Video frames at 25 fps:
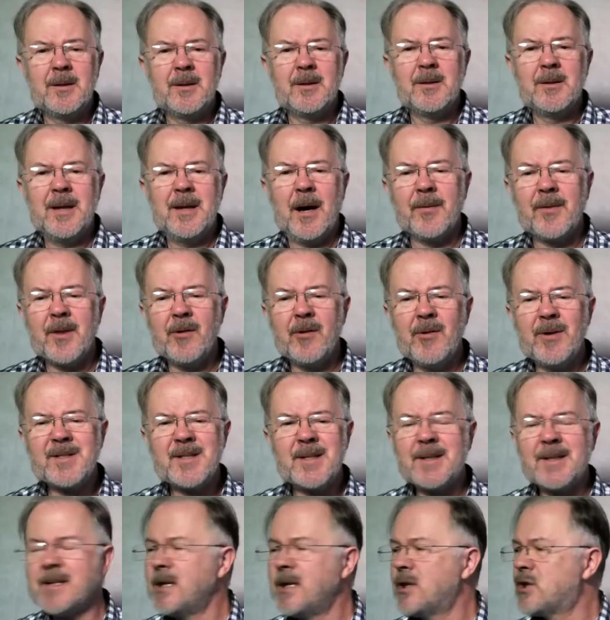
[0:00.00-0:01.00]
Now, there is a
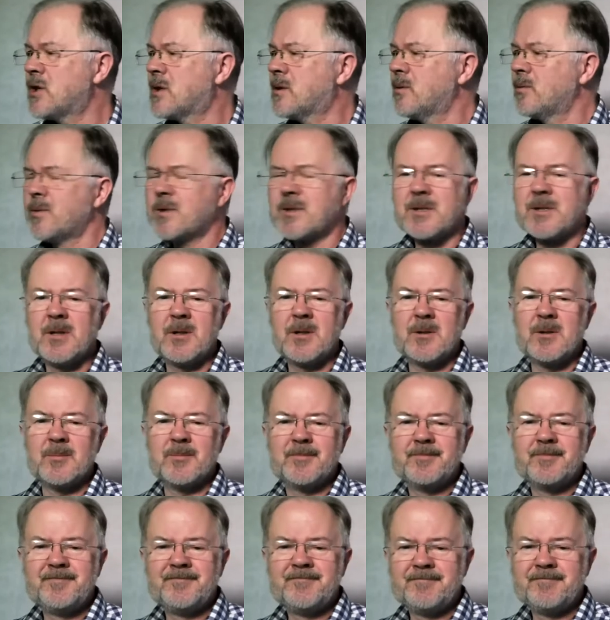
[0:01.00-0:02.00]
digital
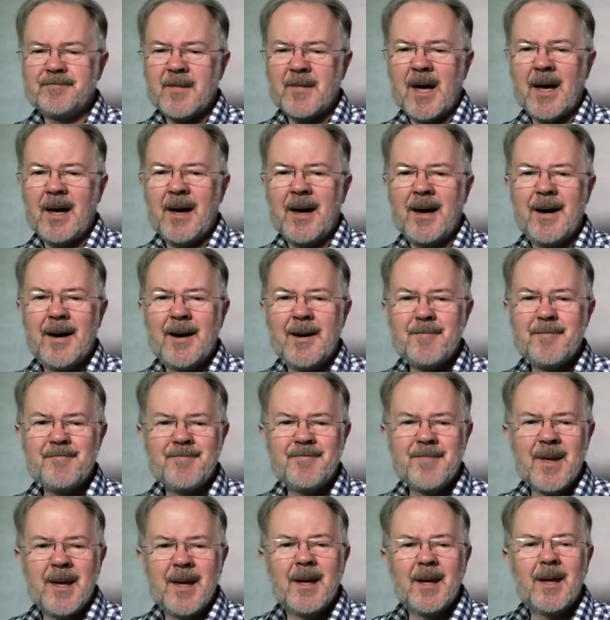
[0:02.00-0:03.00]
zoom,
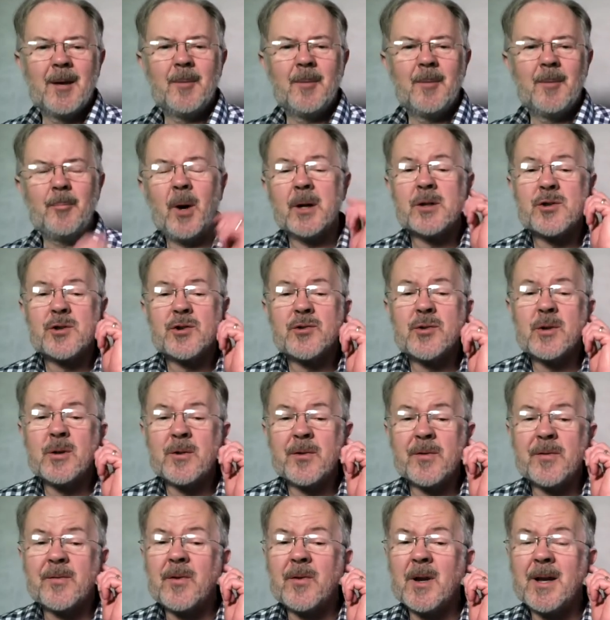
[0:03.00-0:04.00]
but
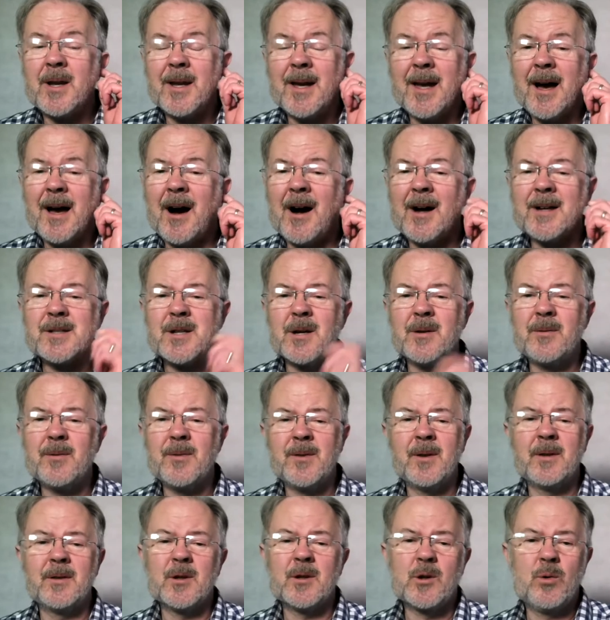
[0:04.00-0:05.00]
truthfully, I don't
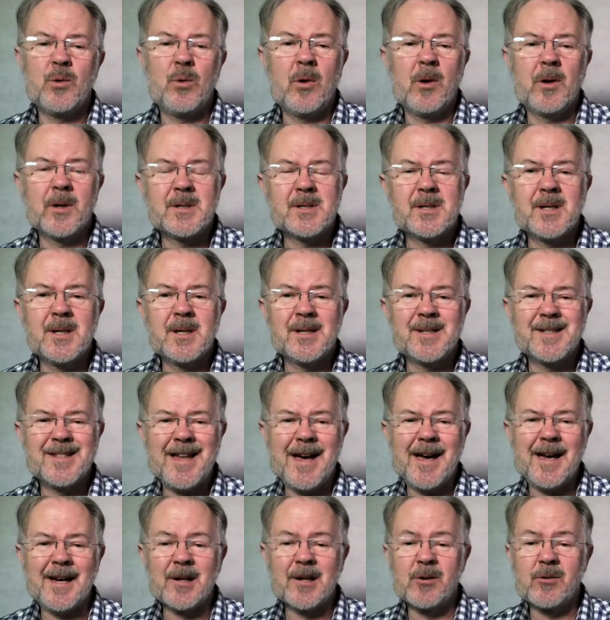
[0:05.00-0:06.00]
think the quality is
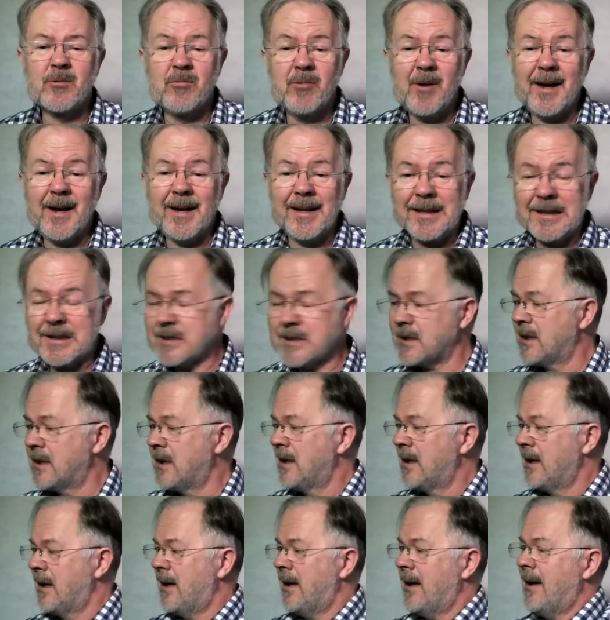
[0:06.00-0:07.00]
that great.
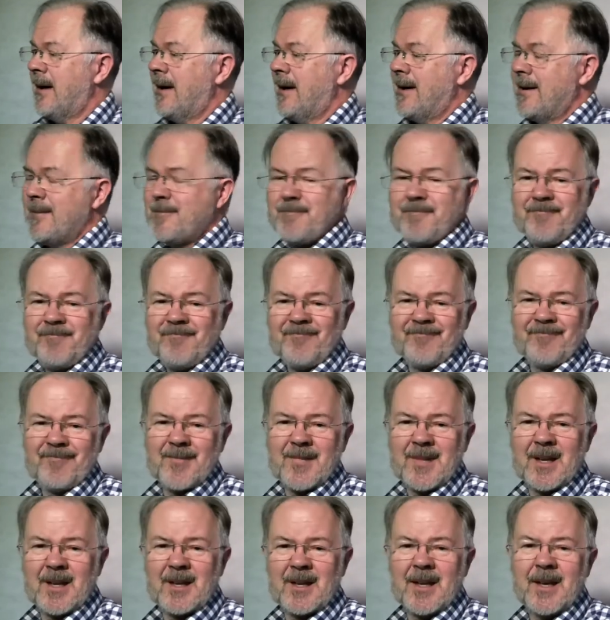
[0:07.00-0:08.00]

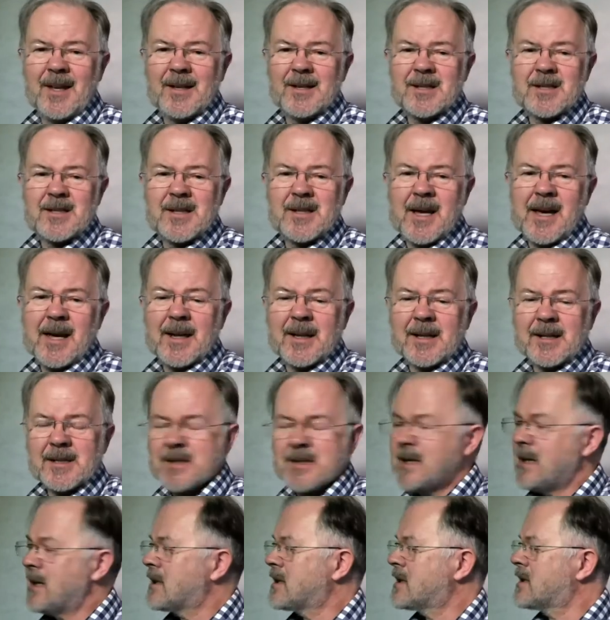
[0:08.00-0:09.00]
It's
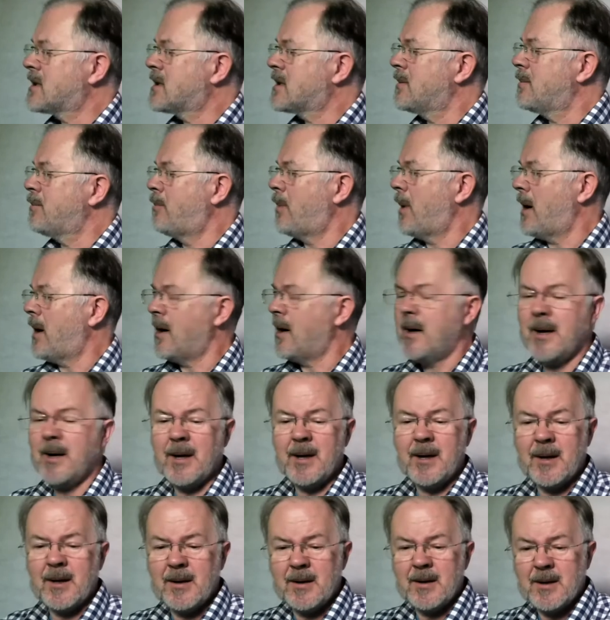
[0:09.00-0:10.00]
accessed
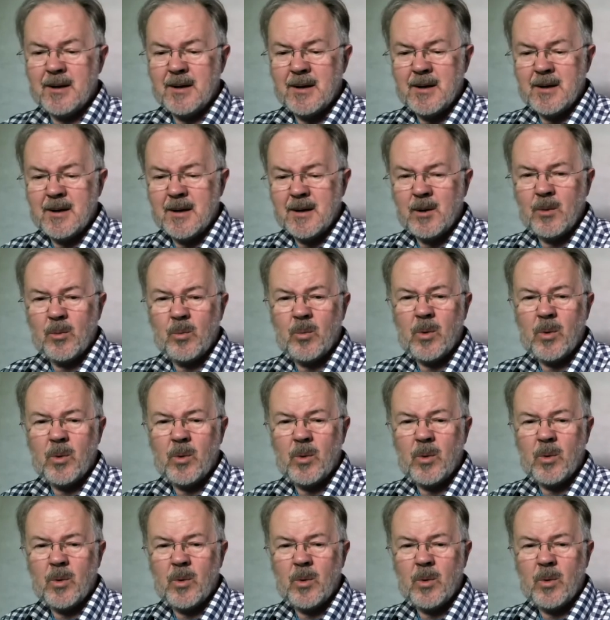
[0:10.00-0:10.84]
by one of the